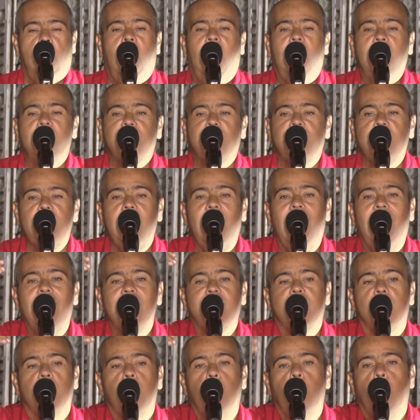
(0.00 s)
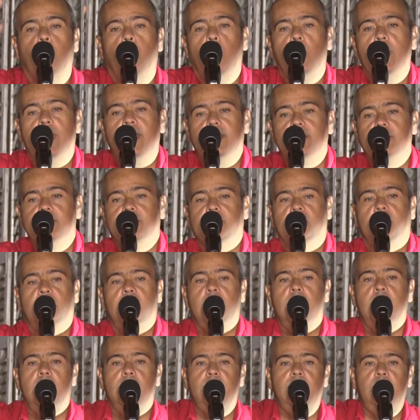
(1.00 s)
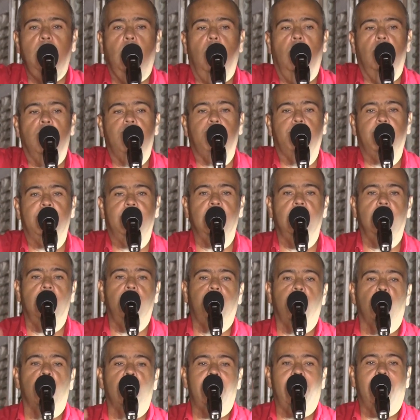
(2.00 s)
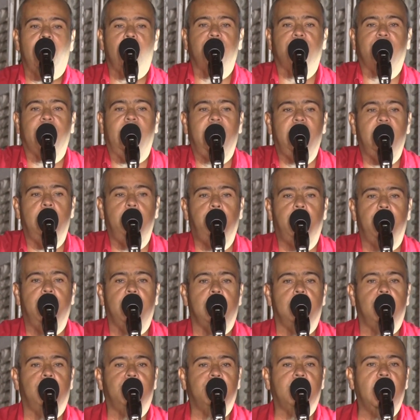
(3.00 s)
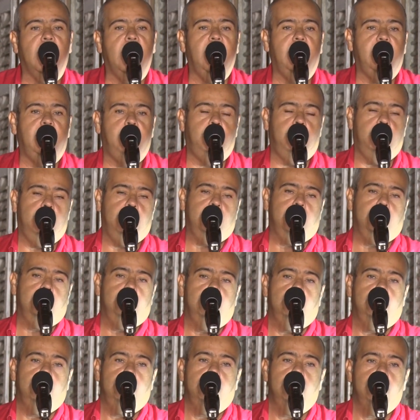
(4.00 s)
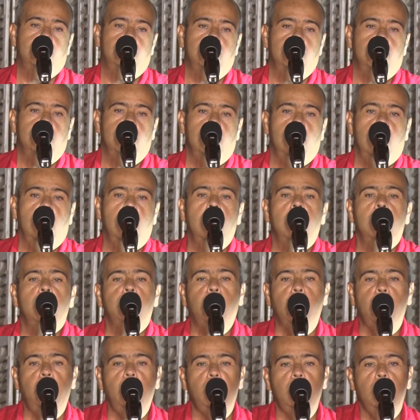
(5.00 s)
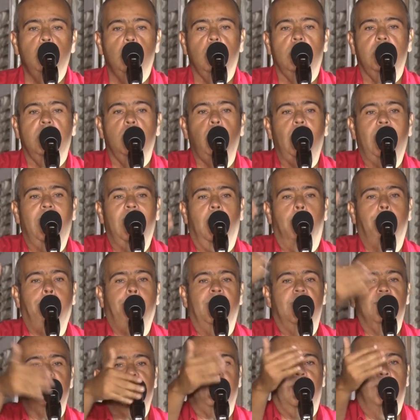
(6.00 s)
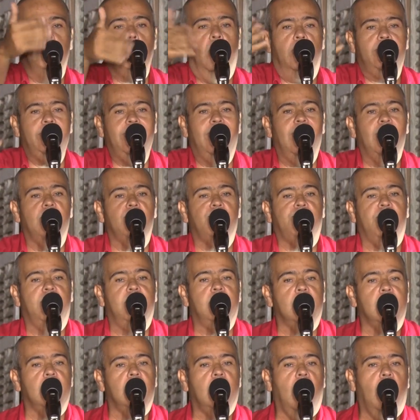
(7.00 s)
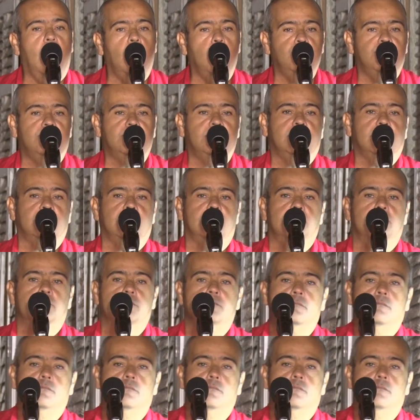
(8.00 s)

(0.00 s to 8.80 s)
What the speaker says: And she had to go into the hospital for an extended period of time. Do you know they went and put somebody else in her house?